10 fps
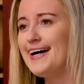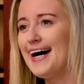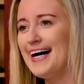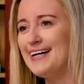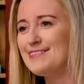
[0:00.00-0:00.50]

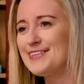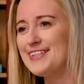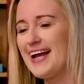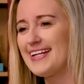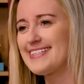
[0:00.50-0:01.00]
for the
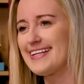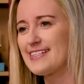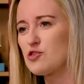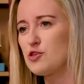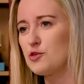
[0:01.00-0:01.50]
United
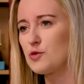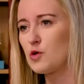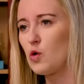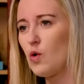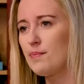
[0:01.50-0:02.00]
States to
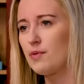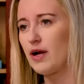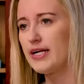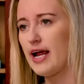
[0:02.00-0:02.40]
cooperate.